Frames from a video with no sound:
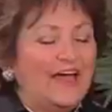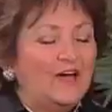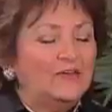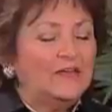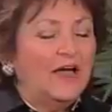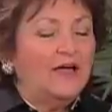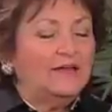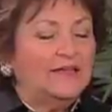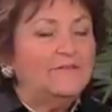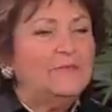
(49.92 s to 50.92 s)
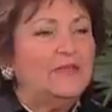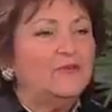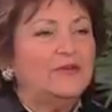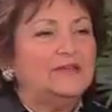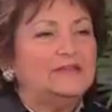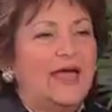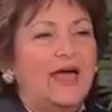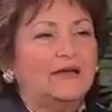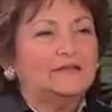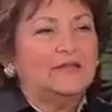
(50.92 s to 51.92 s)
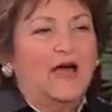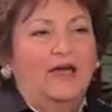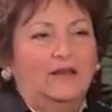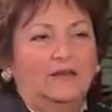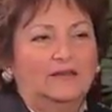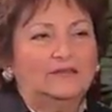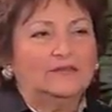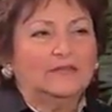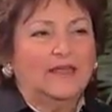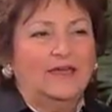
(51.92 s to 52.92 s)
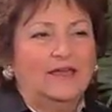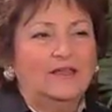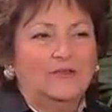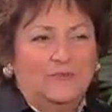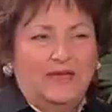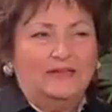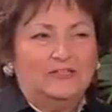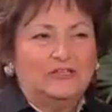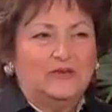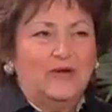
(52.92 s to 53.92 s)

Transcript: Now, give me your exact title. It's Kay Kelley, your PhD,